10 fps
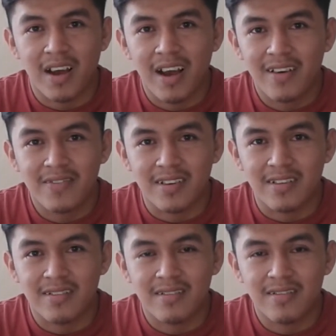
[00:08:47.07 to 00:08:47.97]
half the
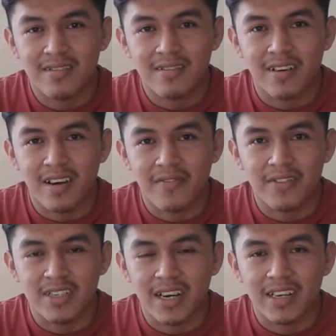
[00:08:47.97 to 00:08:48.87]

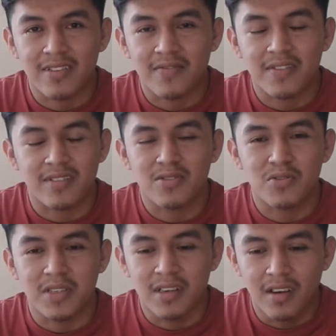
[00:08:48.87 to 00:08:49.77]
average height of the
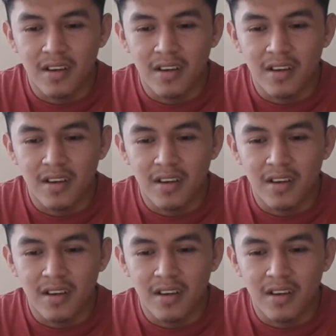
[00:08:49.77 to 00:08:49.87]
tree.